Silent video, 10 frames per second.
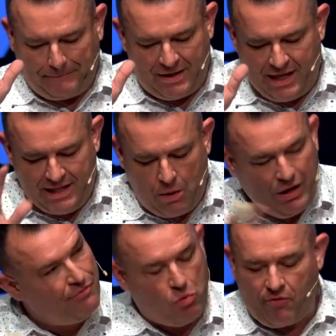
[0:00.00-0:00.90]
Man, and they
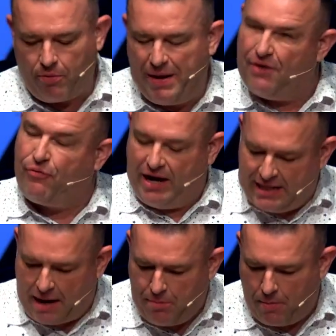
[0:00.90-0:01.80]
weren't even wrong for being afraid
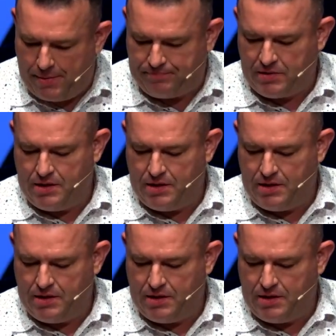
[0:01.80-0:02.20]
in that moment.